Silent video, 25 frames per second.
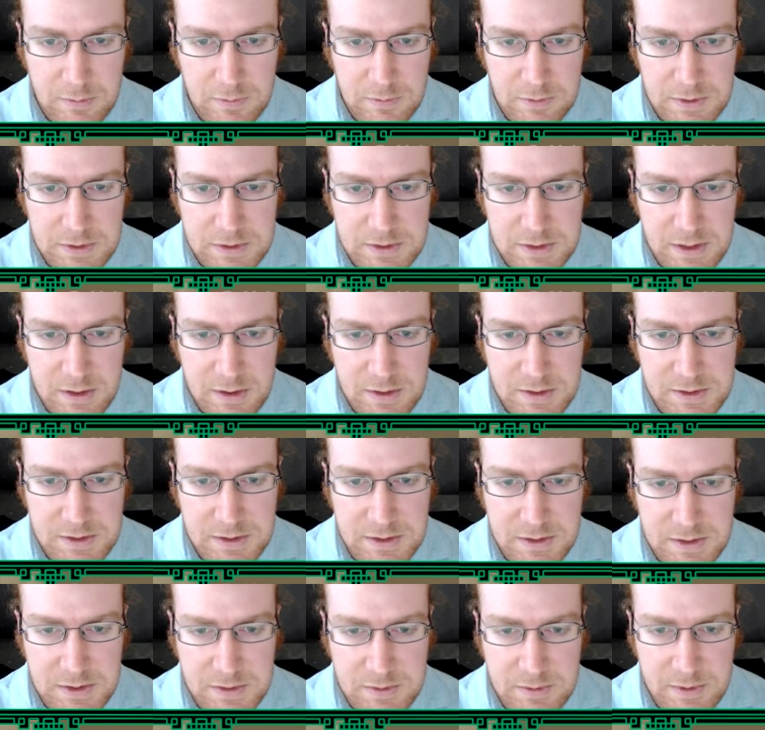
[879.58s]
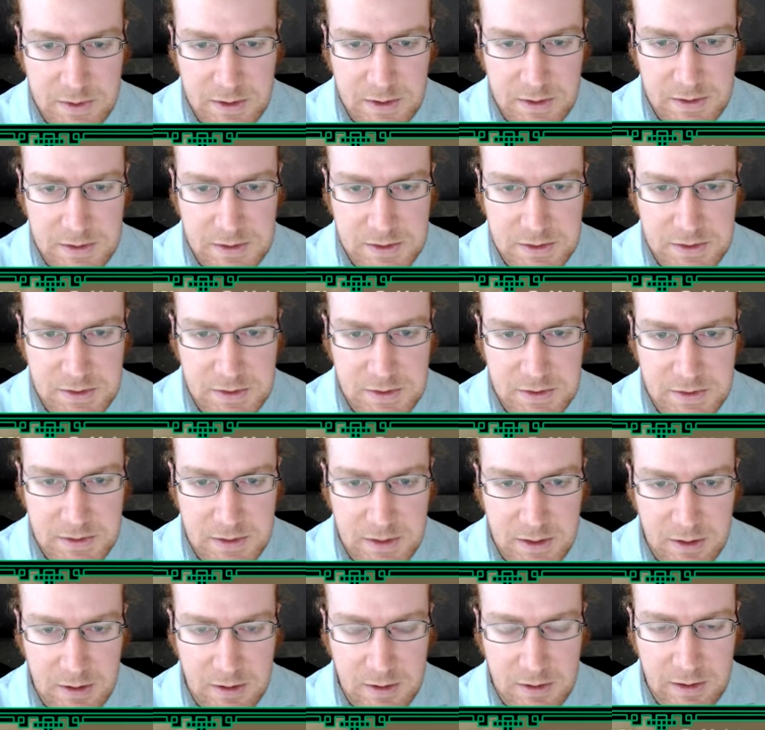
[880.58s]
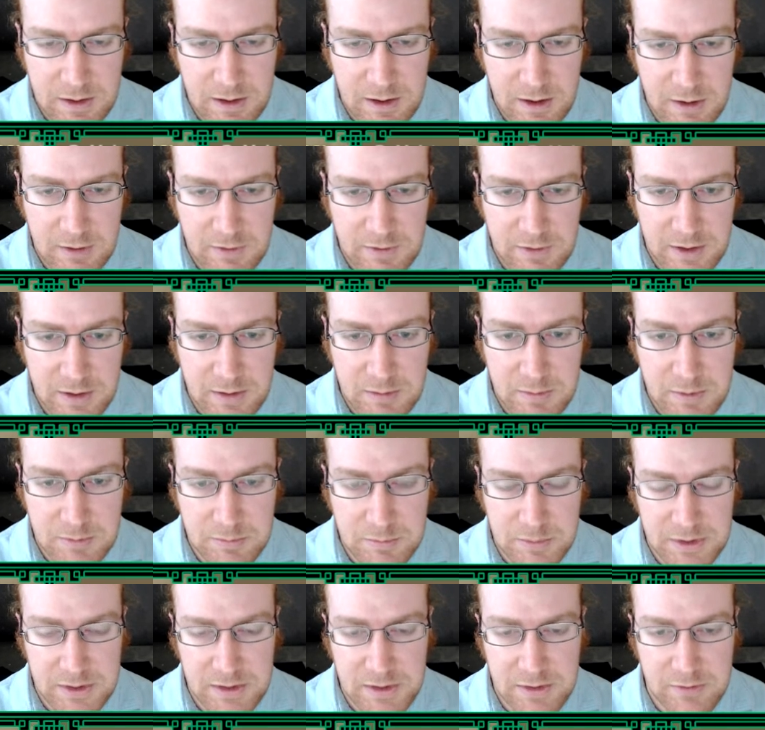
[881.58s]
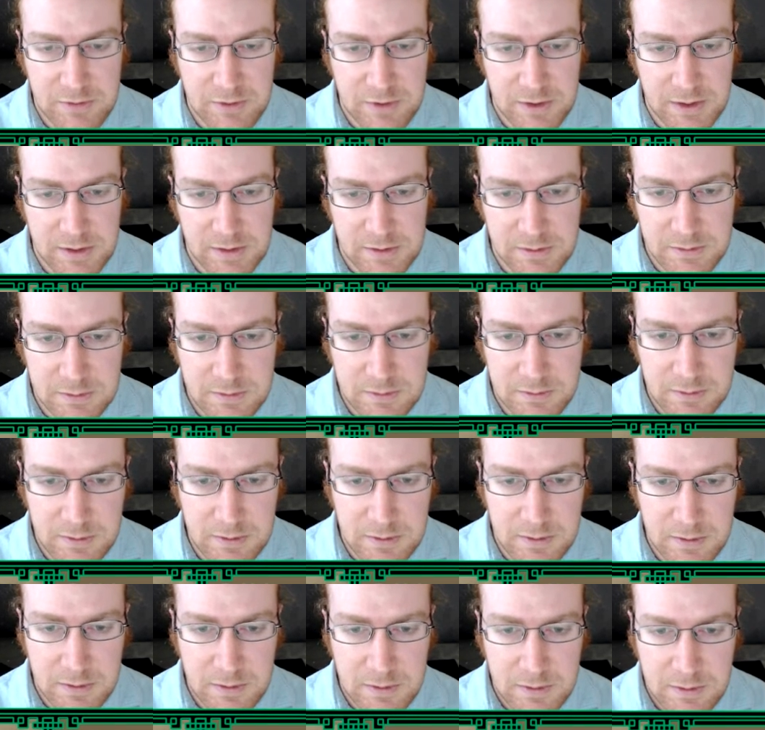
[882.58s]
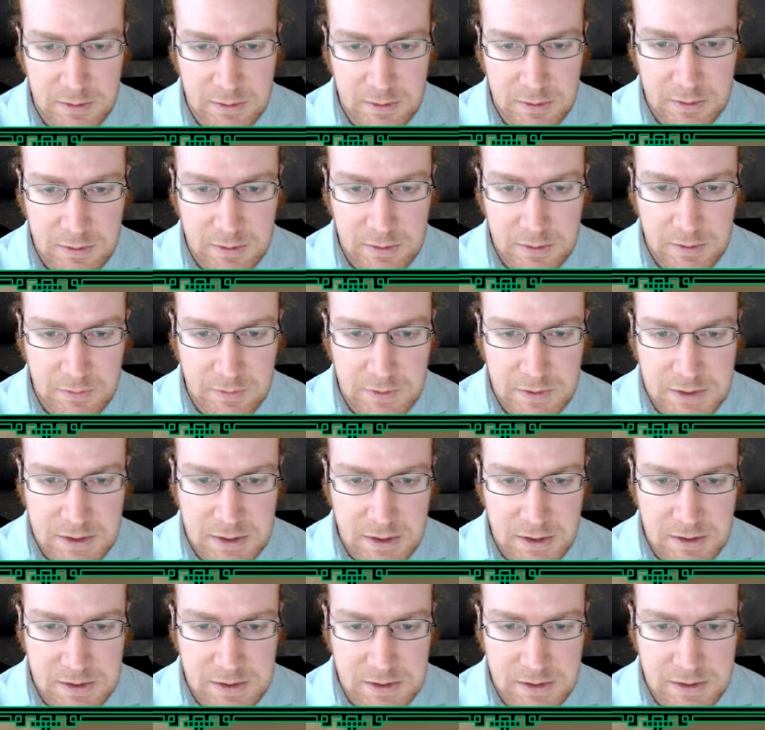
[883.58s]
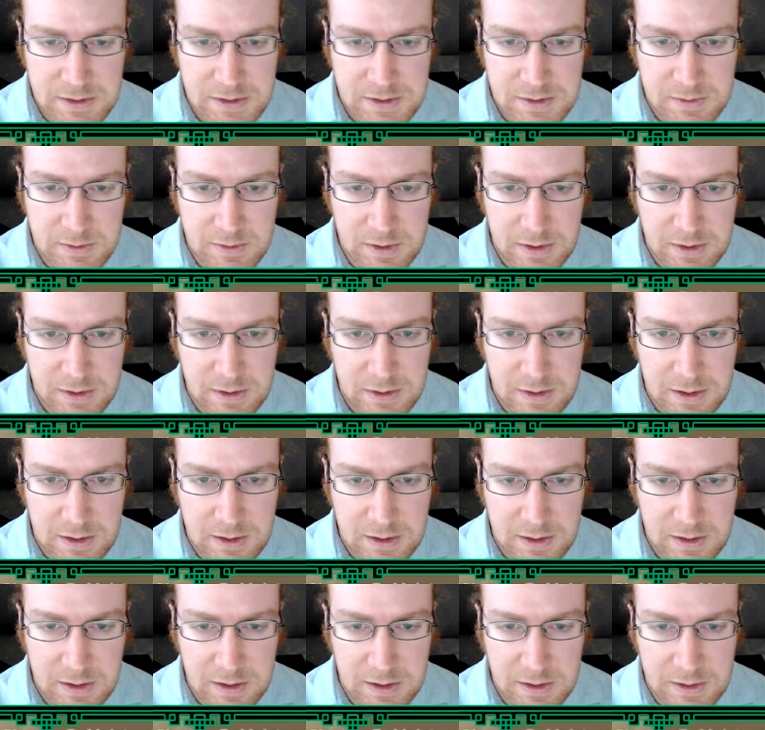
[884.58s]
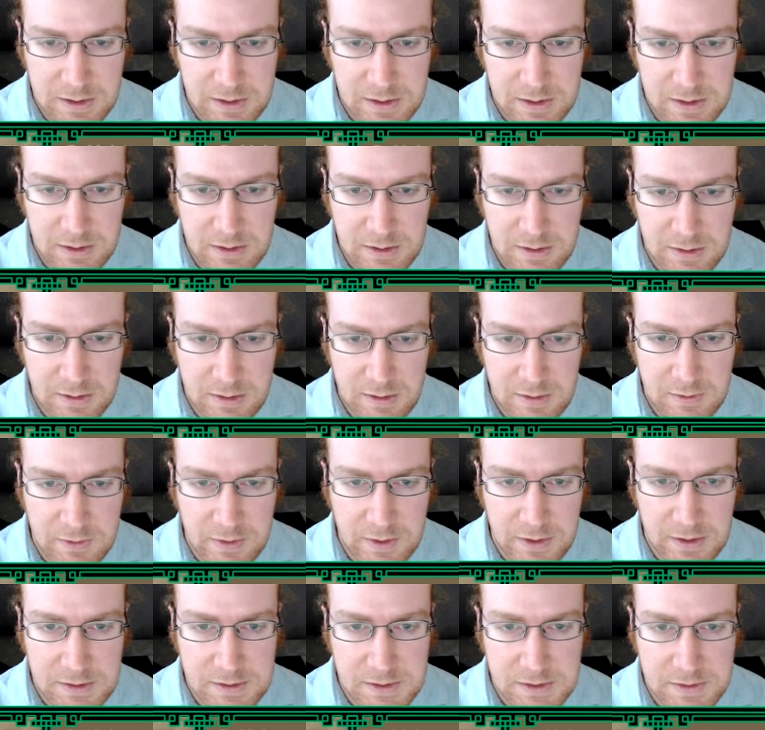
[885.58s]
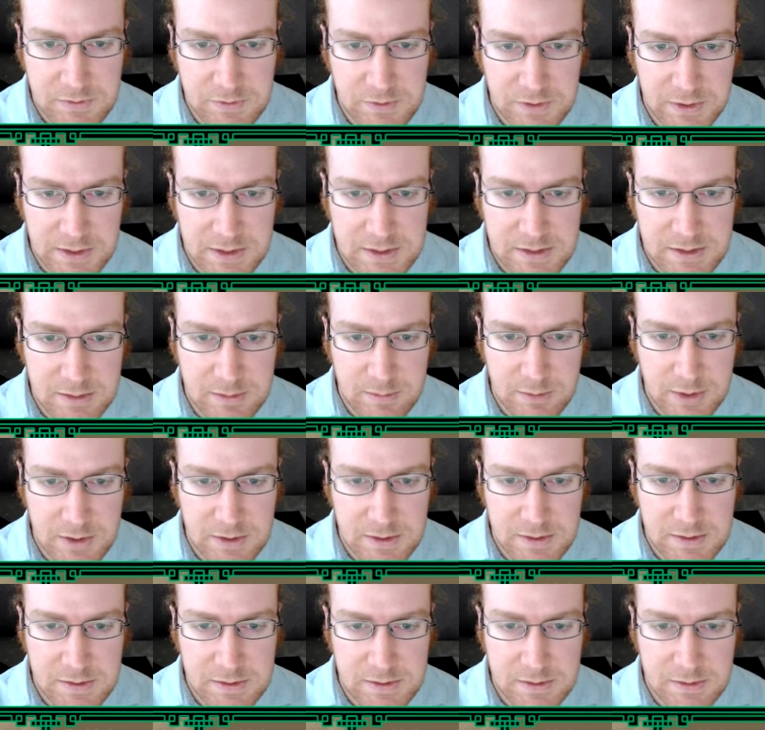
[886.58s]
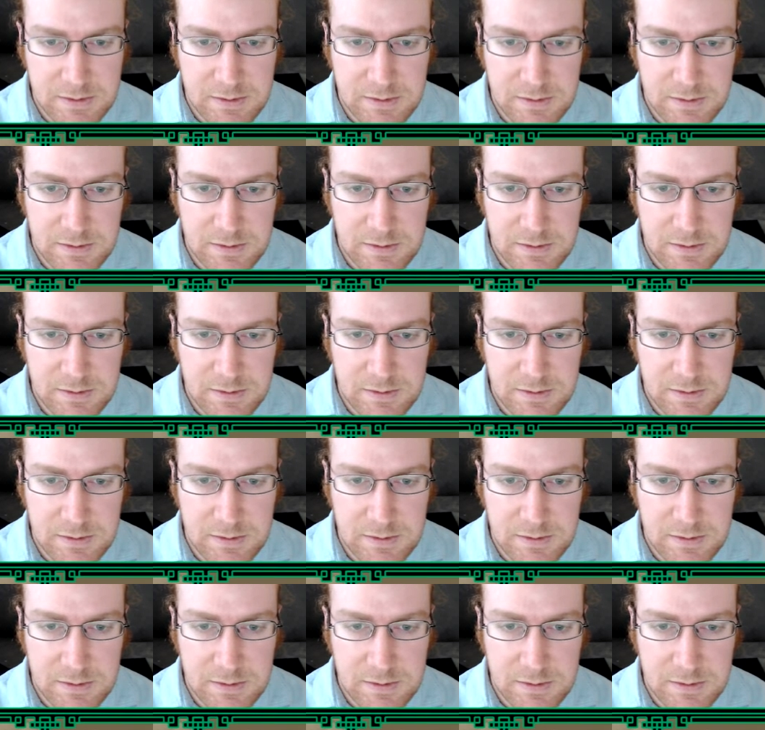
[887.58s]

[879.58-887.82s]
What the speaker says: If he Ataris it this way, this is just Atari there, and then I'm completely fine. If he Ataris it this way, I can connect here, and then he has even less liberties.